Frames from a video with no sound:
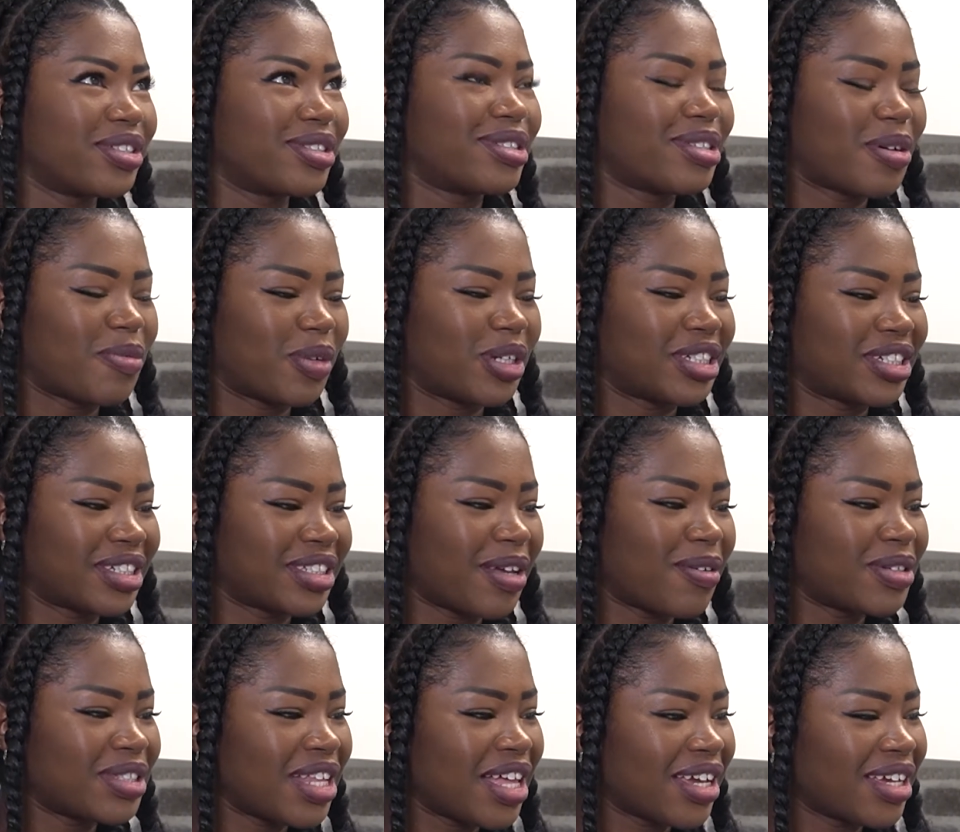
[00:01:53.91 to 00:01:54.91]
so much because I
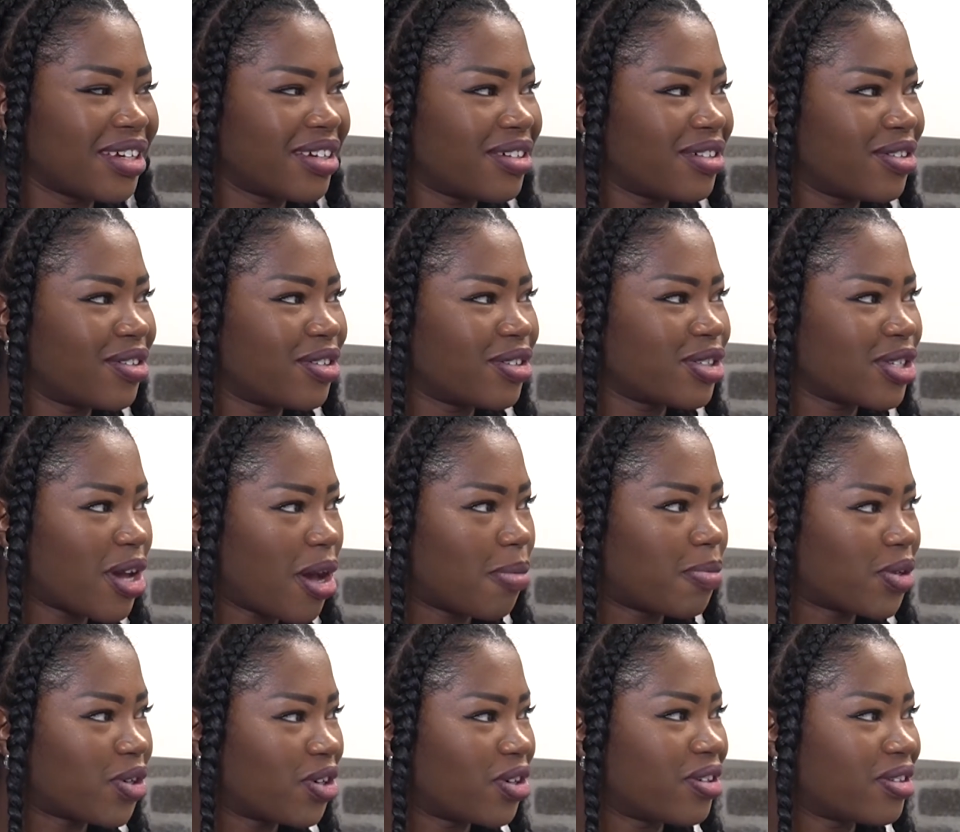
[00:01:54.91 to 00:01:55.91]
was like a
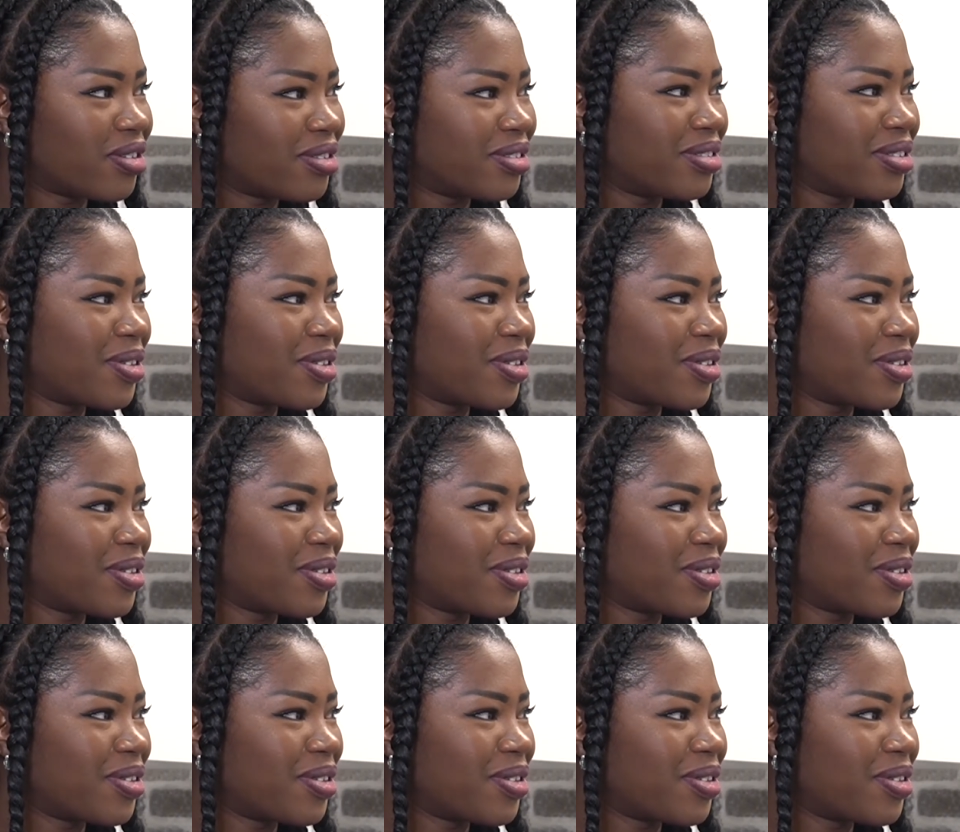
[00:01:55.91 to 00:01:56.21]
tomgirl